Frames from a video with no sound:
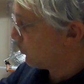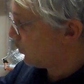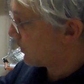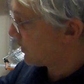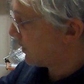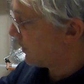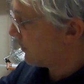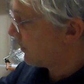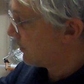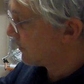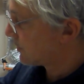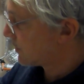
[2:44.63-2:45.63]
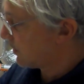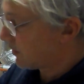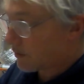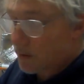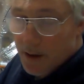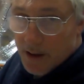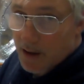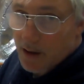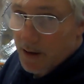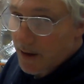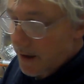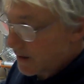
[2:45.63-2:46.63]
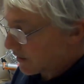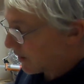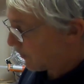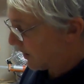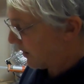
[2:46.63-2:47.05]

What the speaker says: wood glue, so that ain't coming